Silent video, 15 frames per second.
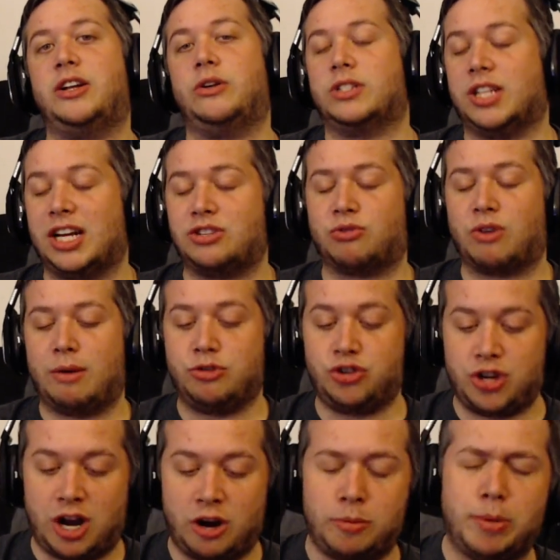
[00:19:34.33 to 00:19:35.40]
Please like, subscribe, and
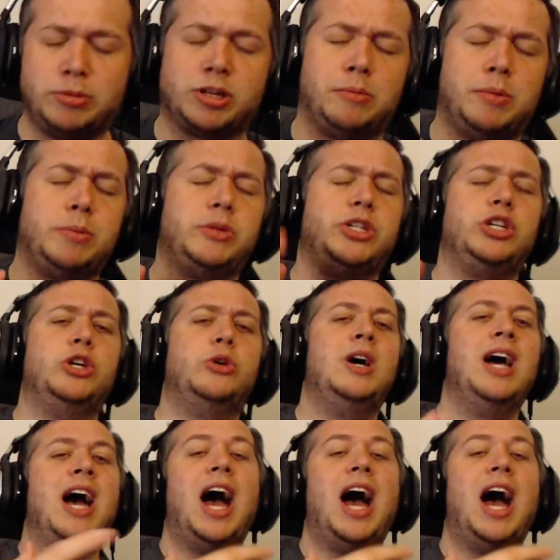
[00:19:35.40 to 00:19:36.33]
share. Remember, it's completely up to you.